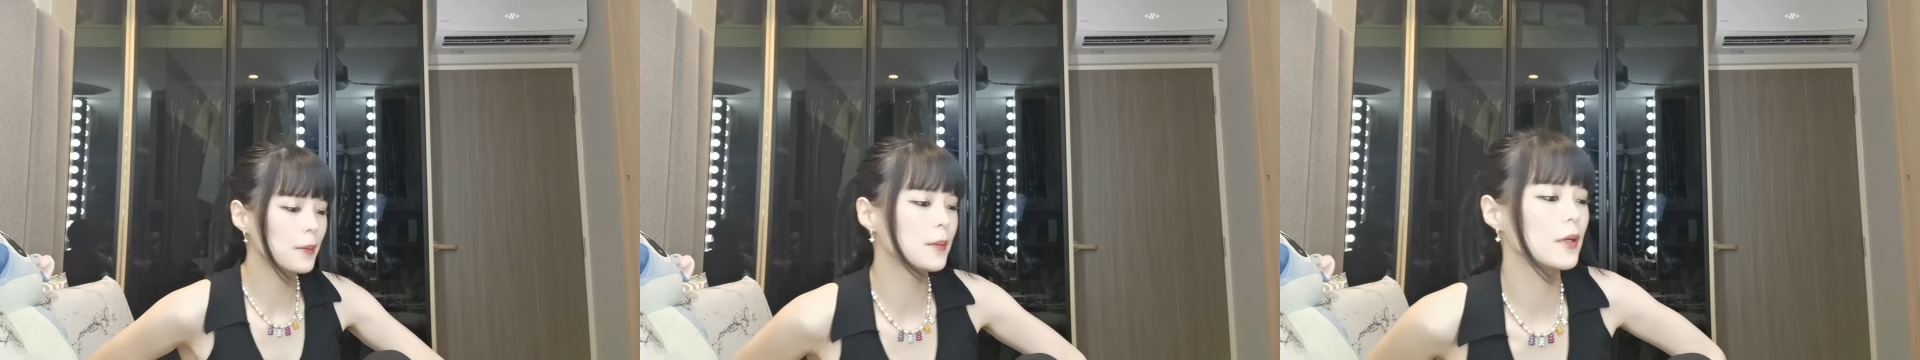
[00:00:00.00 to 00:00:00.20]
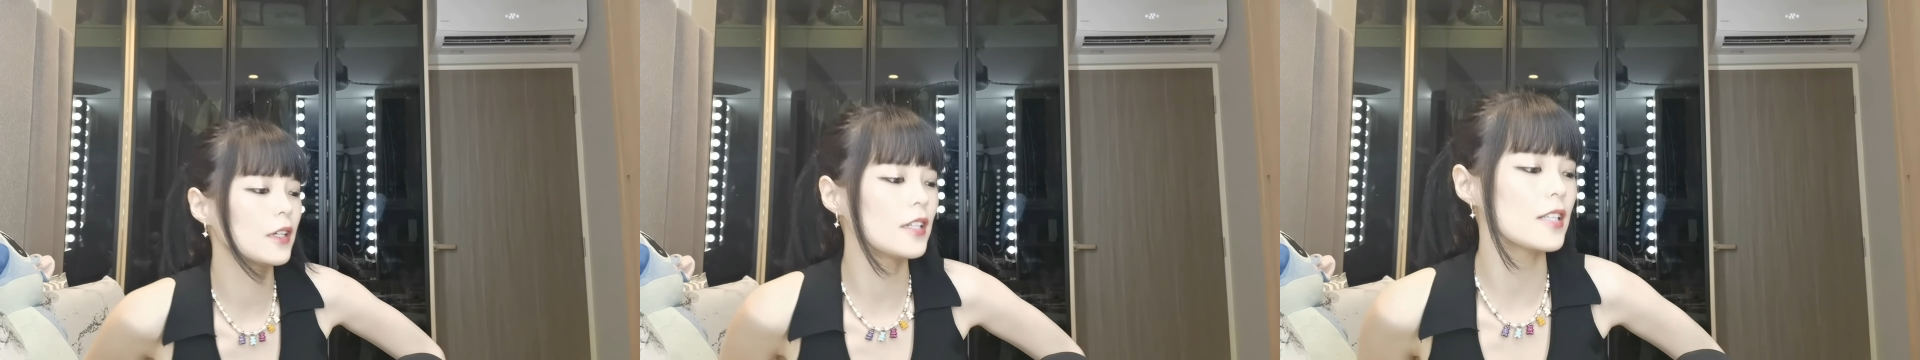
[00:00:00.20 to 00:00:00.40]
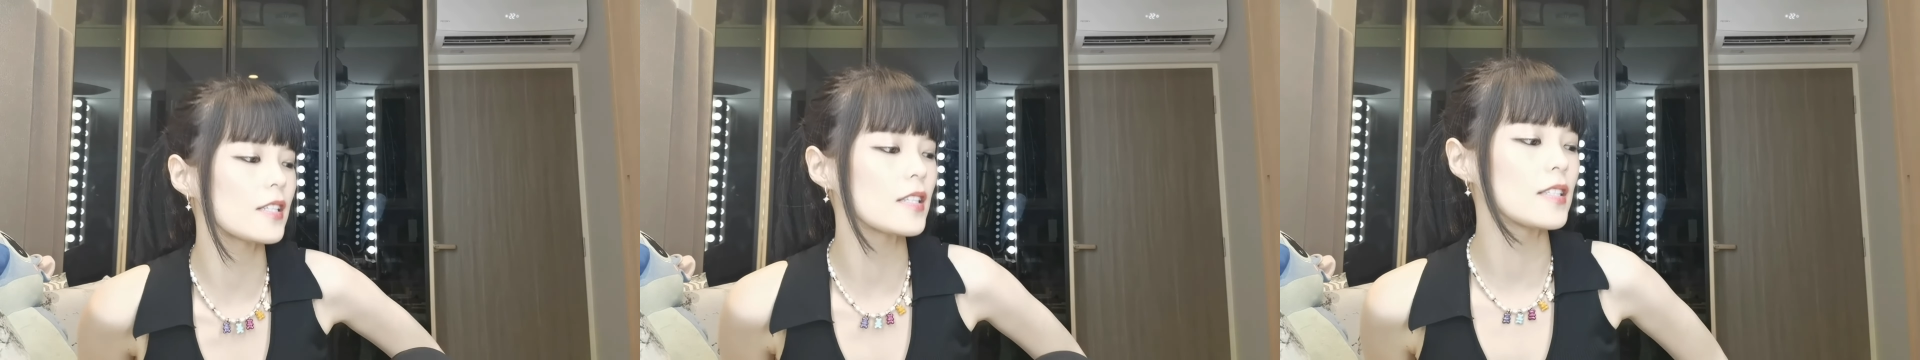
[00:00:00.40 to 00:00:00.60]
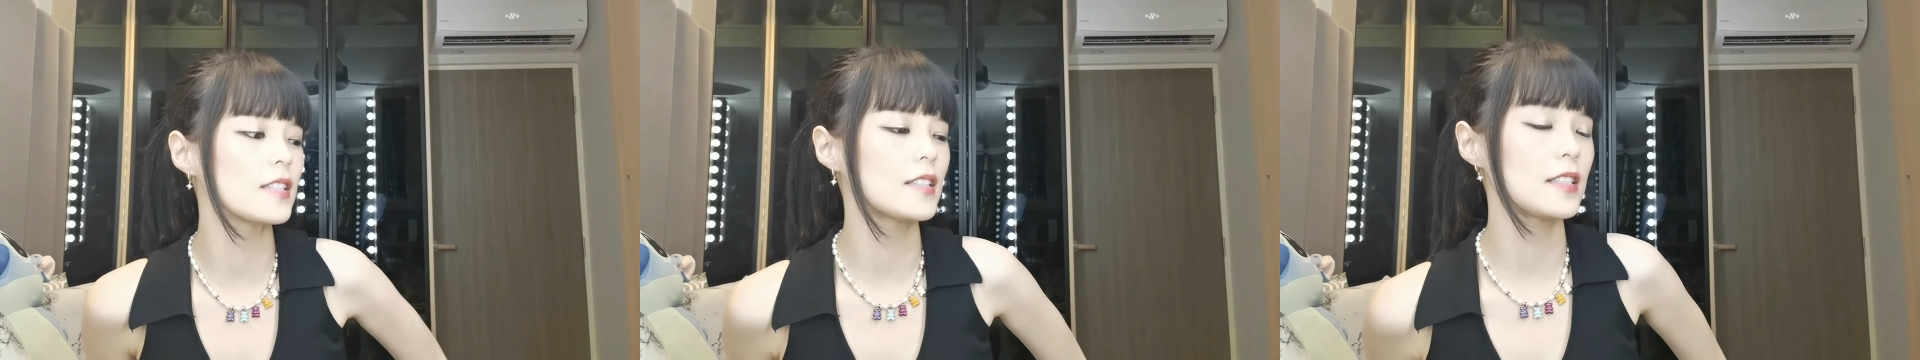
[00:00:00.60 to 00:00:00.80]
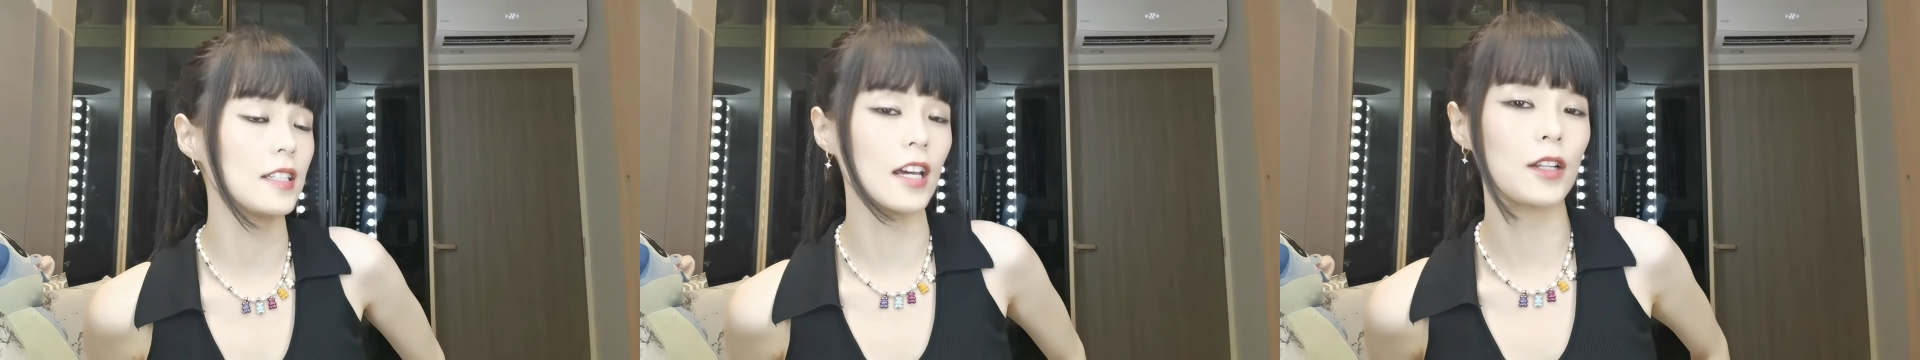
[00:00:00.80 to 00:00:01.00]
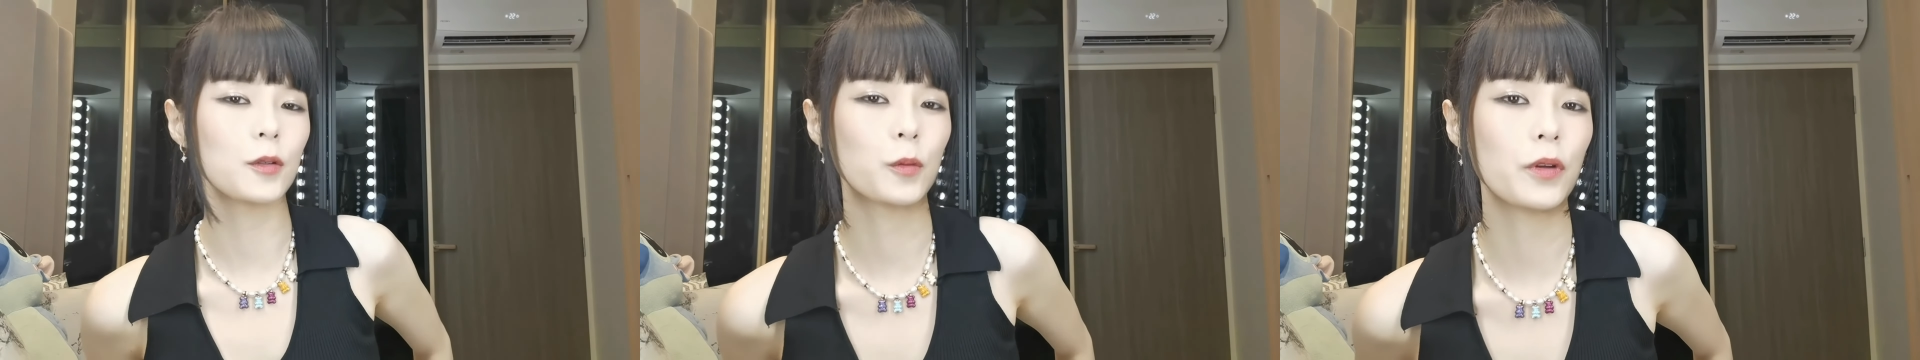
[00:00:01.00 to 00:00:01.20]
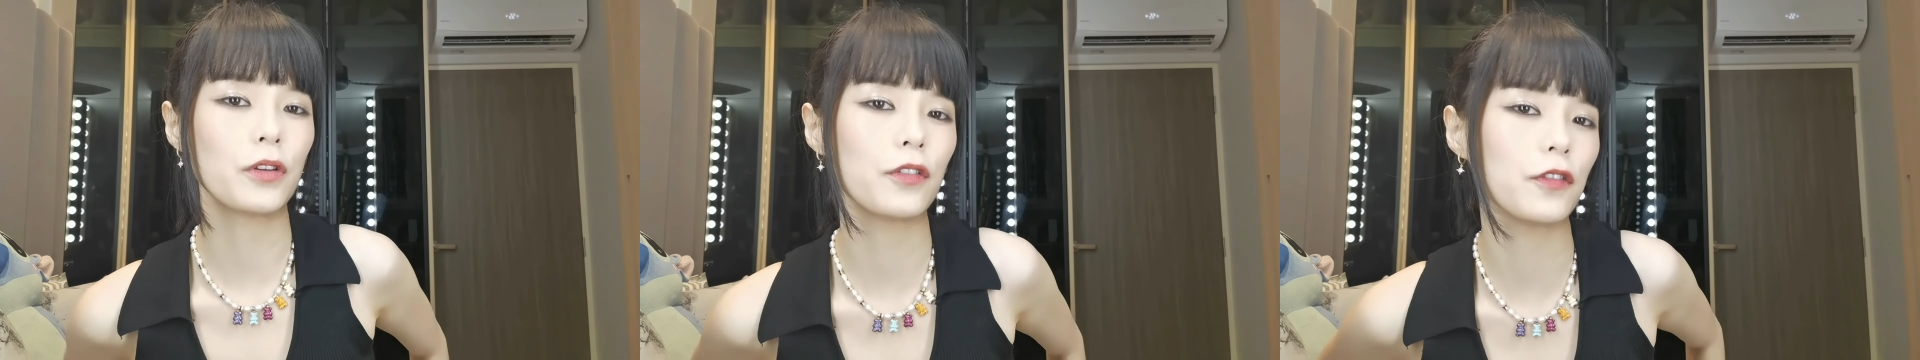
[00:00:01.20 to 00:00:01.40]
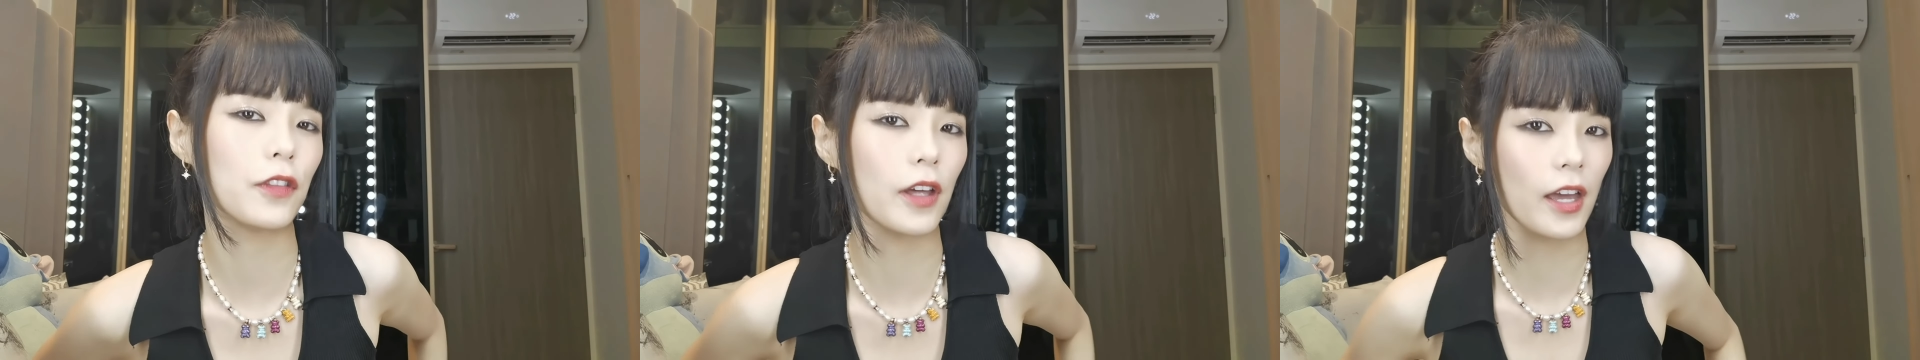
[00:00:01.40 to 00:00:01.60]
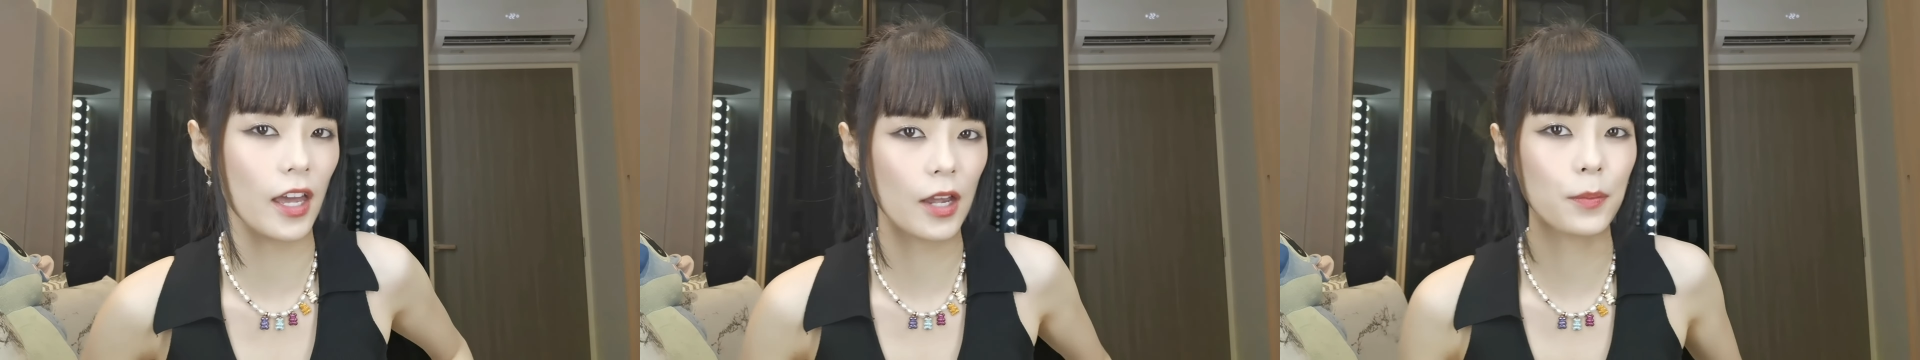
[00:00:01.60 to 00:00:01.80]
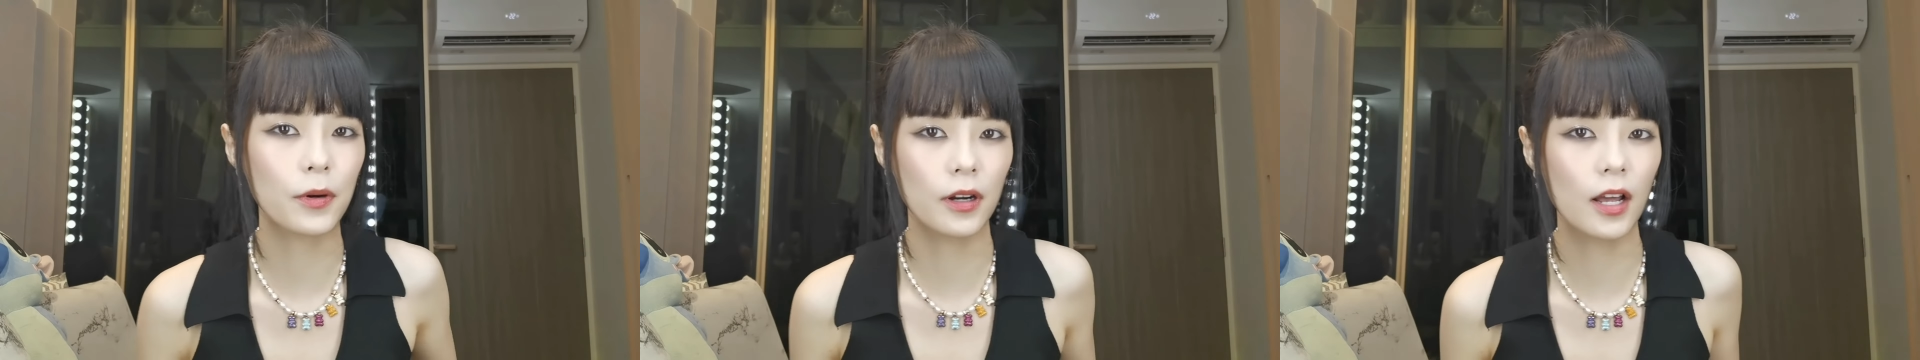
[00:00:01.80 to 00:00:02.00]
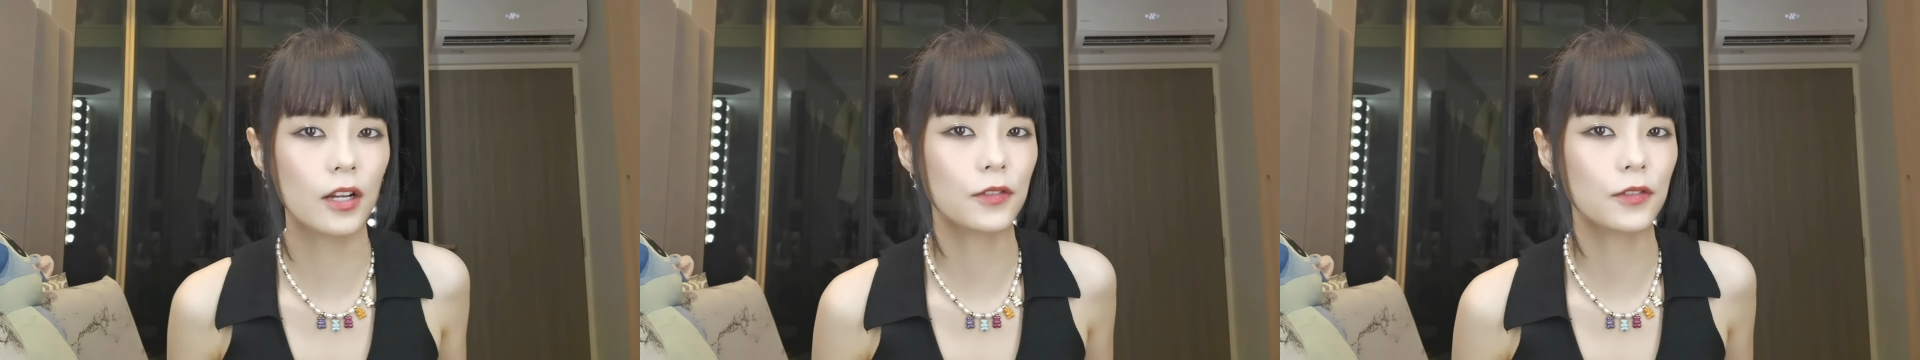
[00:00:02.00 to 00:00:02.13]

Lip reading: gonna start with the hair product